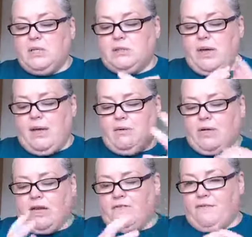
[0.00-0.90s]
So how
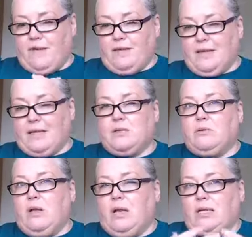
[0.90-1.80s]
can I feed that?
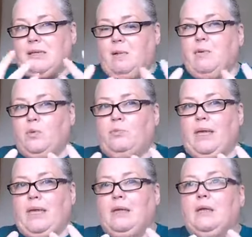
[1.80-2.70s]
So an example would
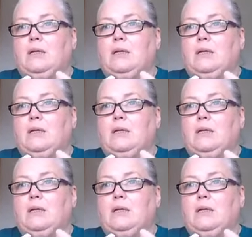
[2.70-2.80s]
be,